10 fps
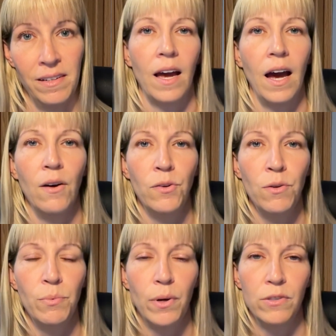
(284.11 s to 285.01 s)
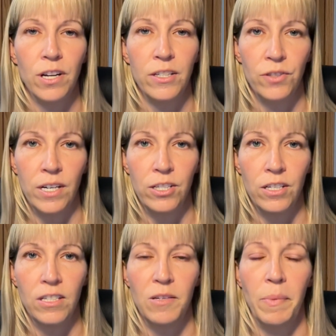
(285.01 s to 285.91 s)
How you approach
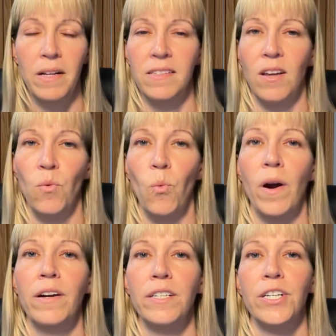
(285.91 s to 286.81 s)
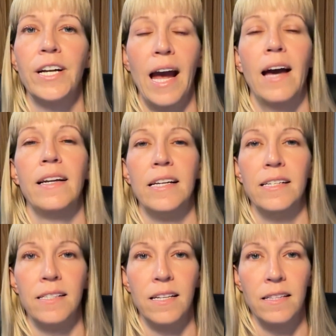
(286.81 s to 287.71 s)
hydration depends on where your cat
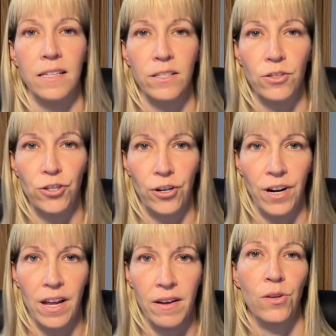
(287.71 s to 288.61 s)
is in this journey.